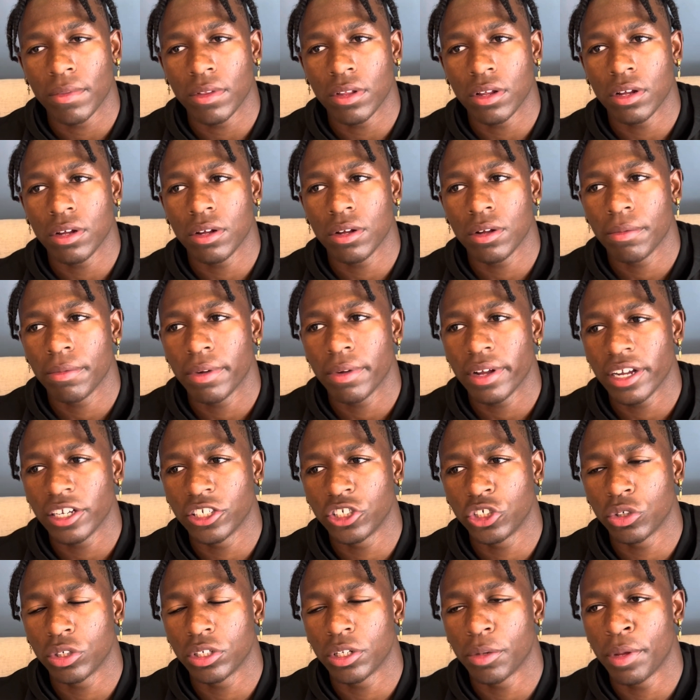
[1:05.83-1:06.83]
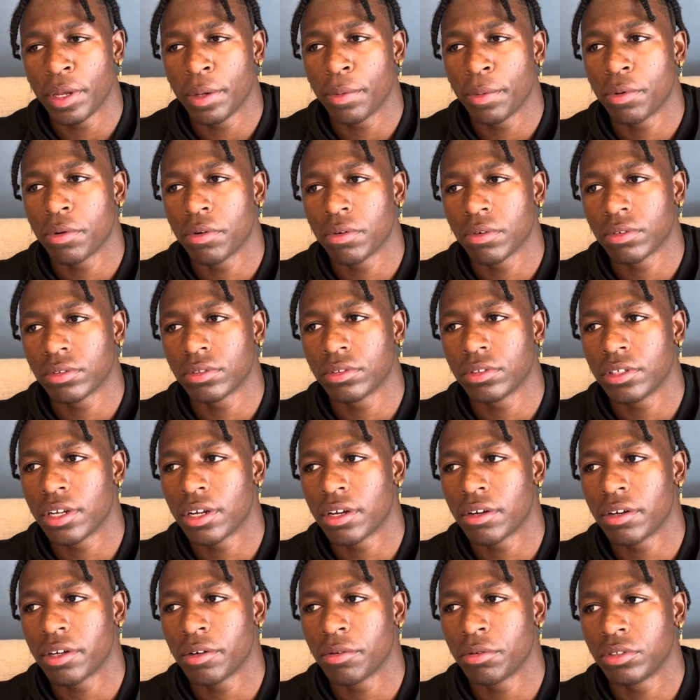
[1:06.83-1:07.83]
Um, I enjoyed the people. You
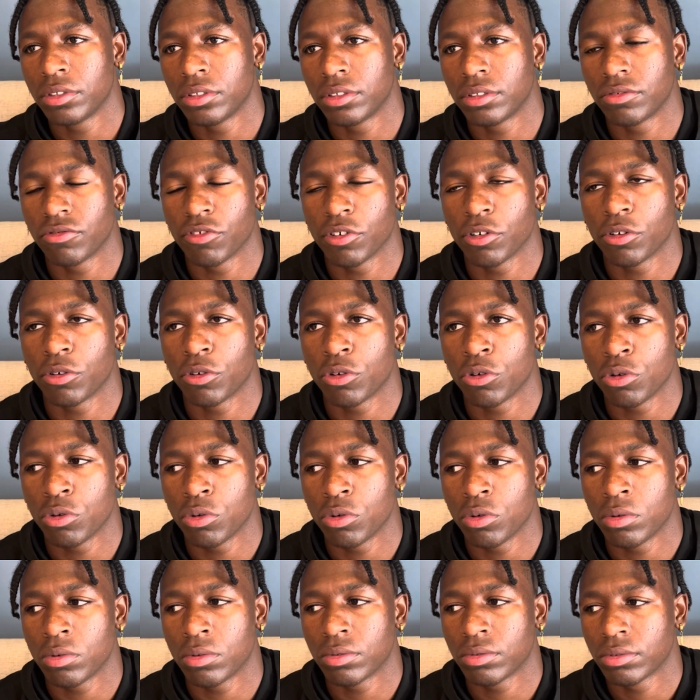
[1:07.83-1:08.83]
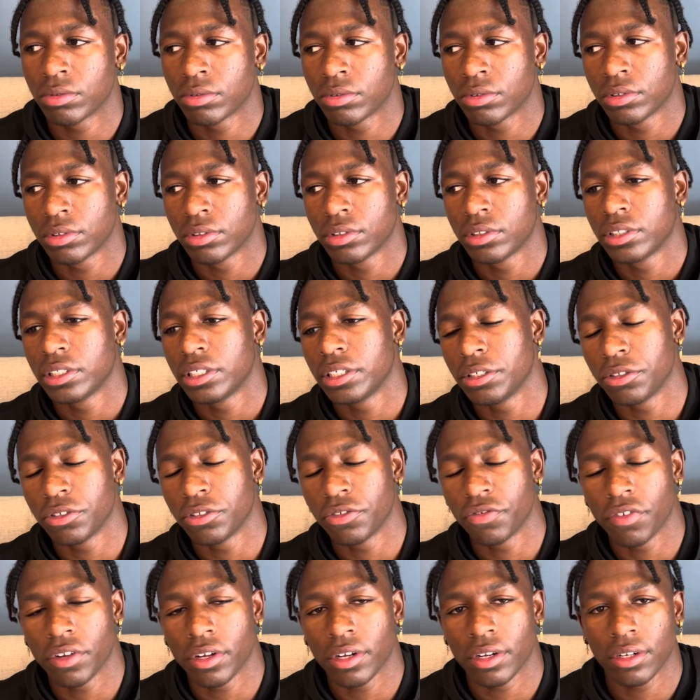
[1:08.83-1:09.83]
know, it was real cool. It was
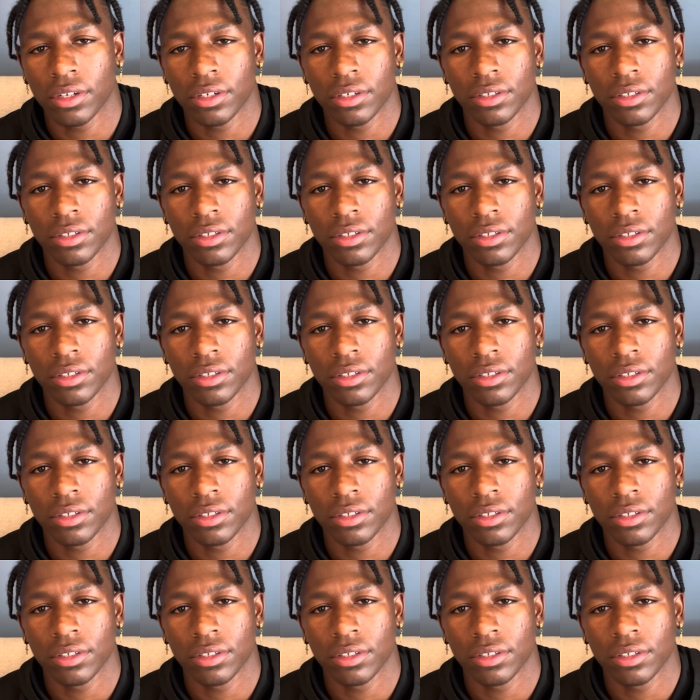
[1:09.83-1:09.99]
fun.